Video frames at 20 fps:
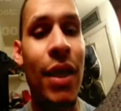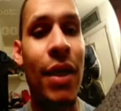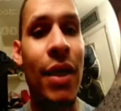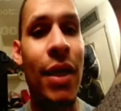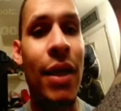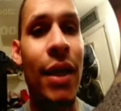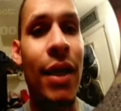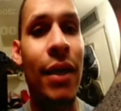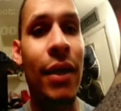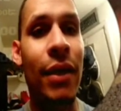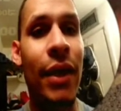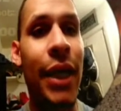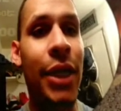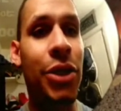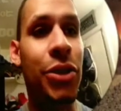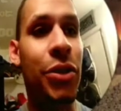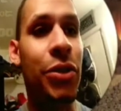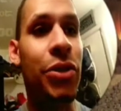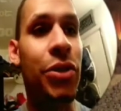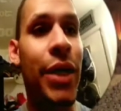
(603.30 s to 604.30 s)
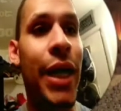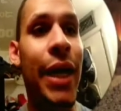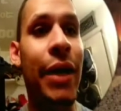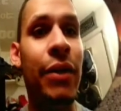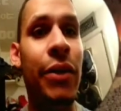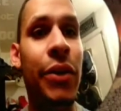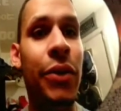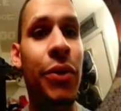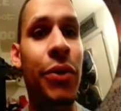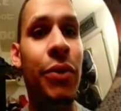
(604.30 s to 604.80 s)
Electro
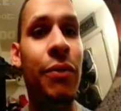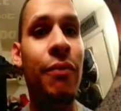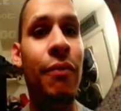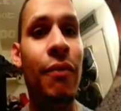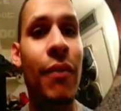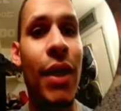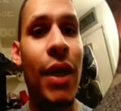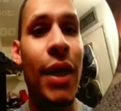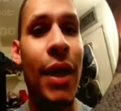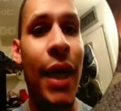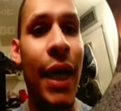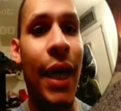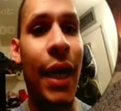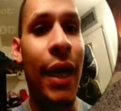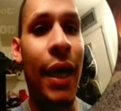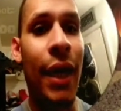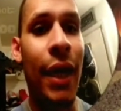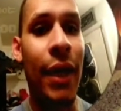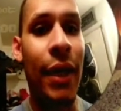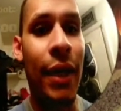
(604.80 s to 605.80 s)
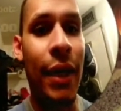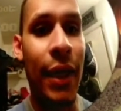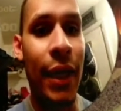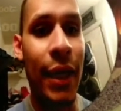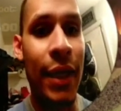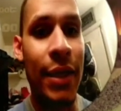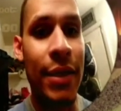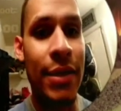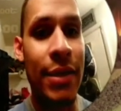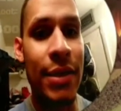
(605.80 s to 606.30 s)
Dragoon, and
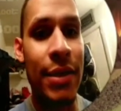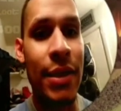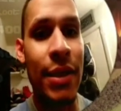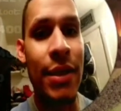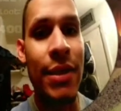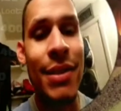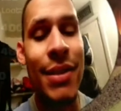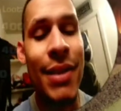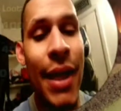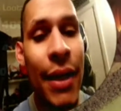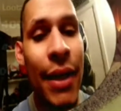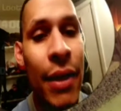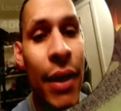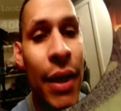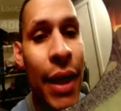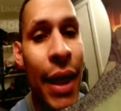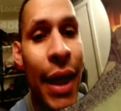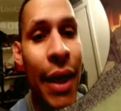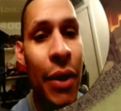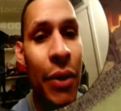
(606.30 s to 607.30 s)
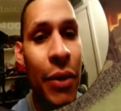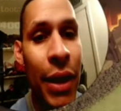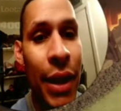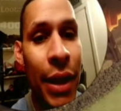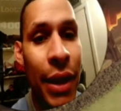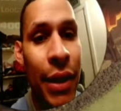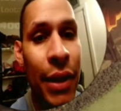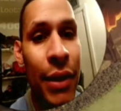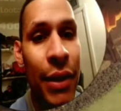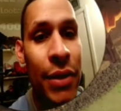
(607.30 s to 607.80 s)
his second account
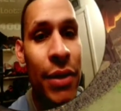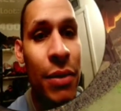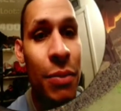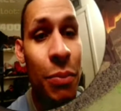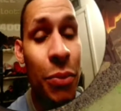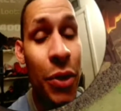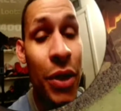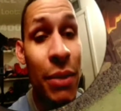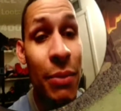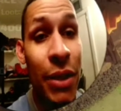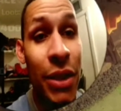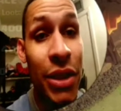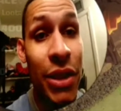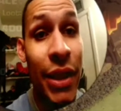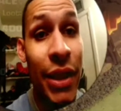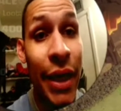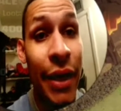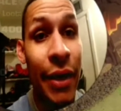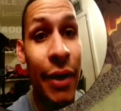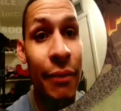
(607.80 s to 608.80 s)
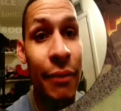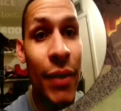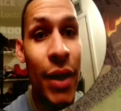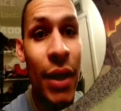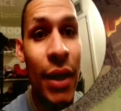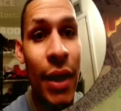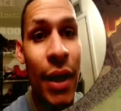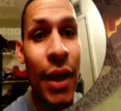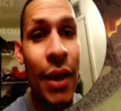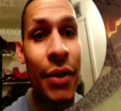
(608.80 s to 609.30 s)
is pretty much there.
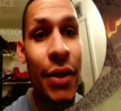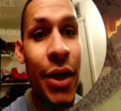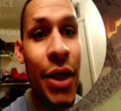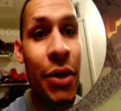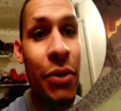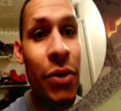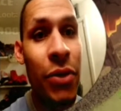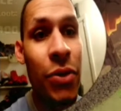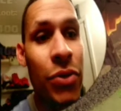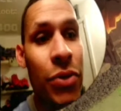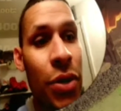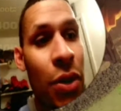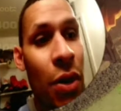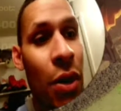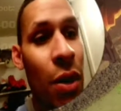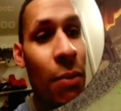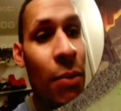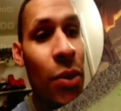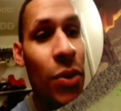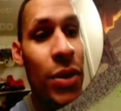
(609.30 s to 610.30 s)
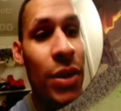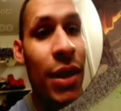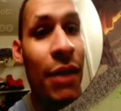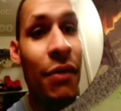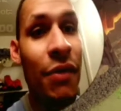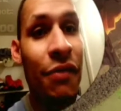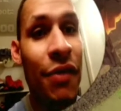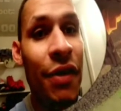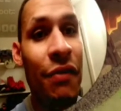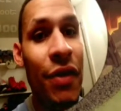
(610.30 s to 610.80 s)
The heroes are almost level
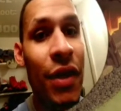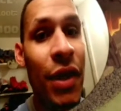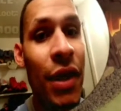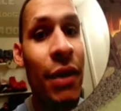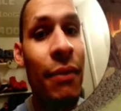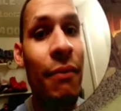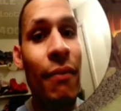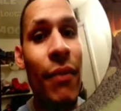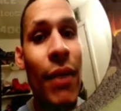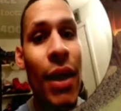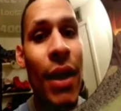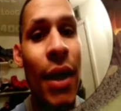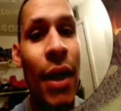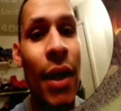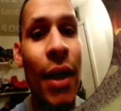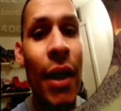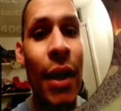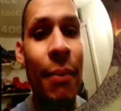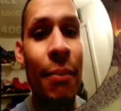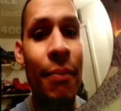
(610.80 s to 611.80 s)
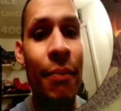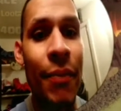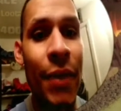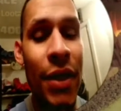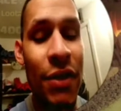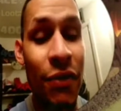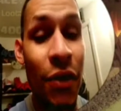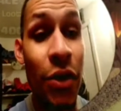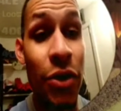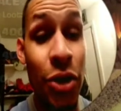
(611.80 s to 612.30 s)
50. As
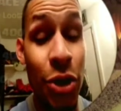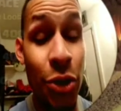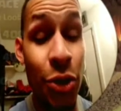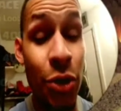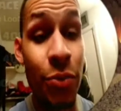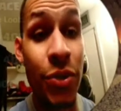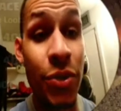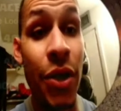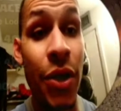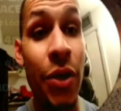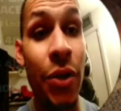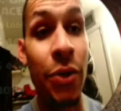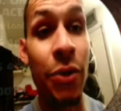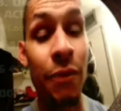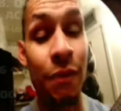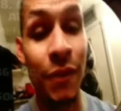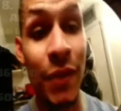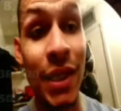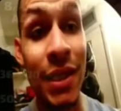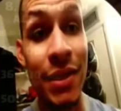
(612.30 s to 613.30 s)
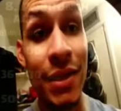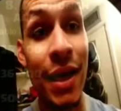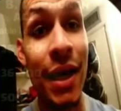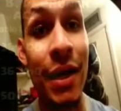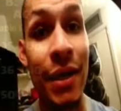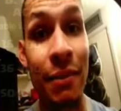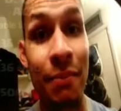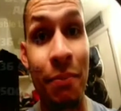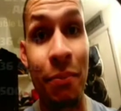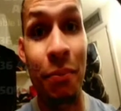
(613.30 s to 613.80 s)
far as troops go, he's got
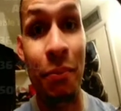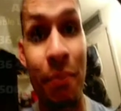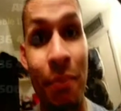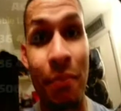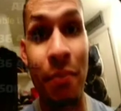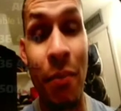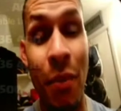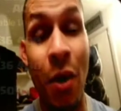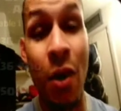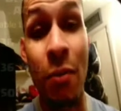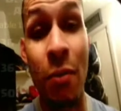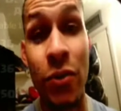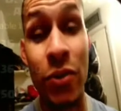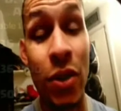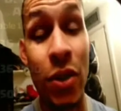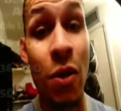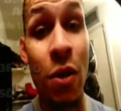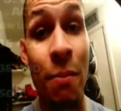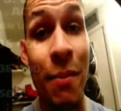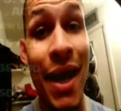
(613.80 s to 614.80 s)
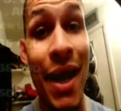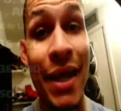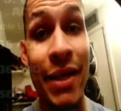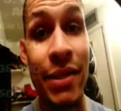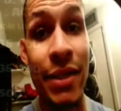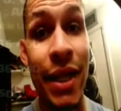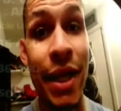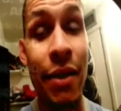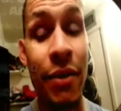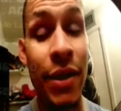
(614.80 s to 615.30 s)
it almost all maxed
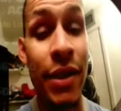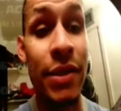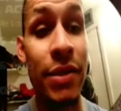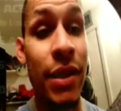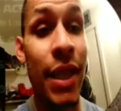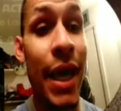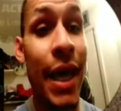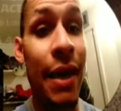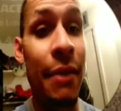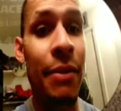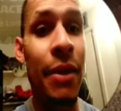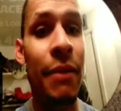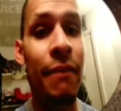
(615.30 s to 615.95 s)
out in his lab.